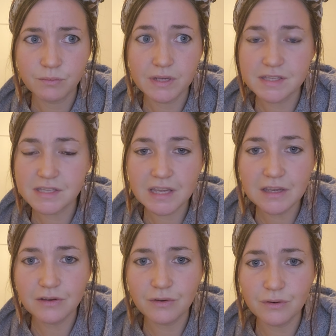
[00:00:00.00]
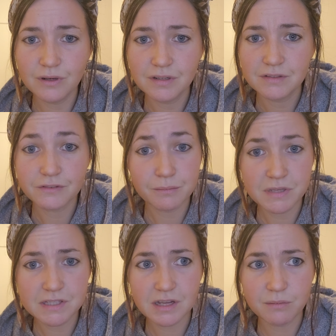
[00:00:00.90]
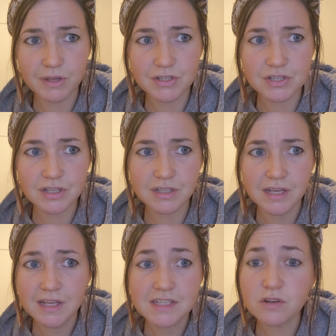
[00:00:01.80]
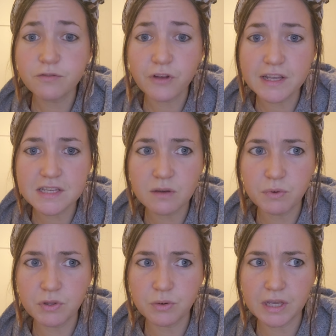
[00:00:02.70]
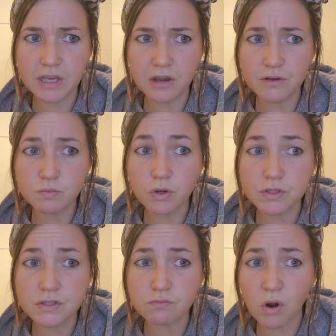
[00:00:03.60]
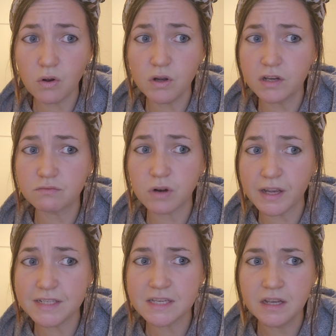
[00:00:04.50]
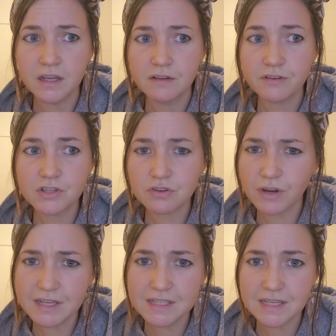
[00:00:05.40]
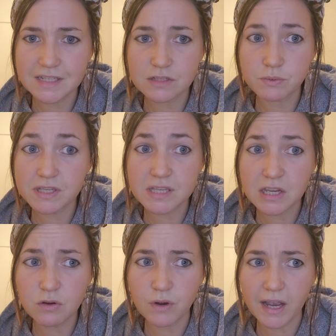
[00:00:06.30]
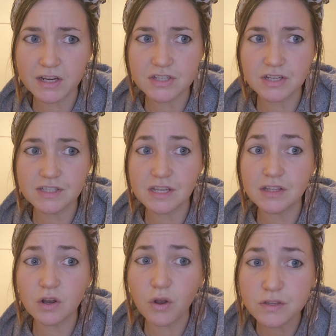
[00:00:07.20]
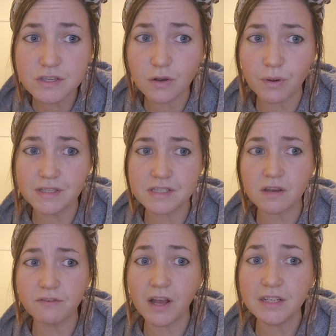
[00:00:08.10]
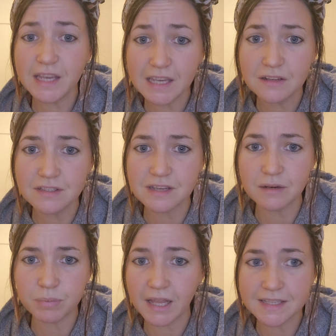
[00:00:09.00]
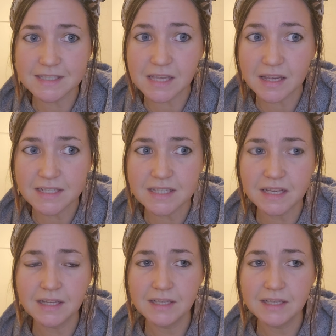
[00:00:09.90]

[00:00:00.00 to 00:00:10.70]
We see you from this dimension, still fighting with your egos, what's wrong and right. Frustrated as we see your actions and the consequence of unhealed in plain sight.